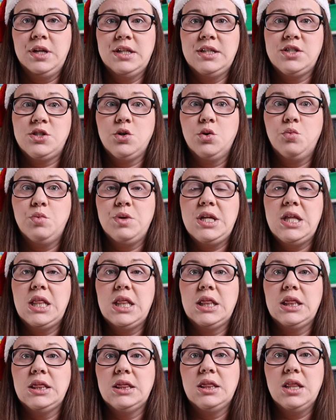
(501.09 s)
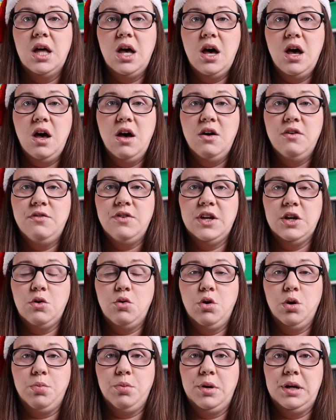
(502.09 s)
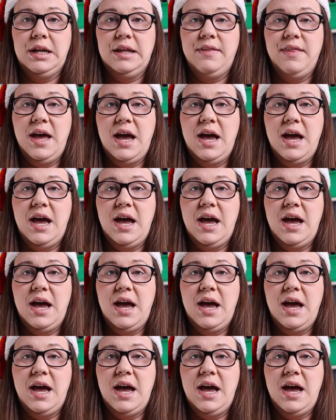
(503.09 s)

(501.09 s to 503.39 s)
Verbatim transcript: and so we love incorporating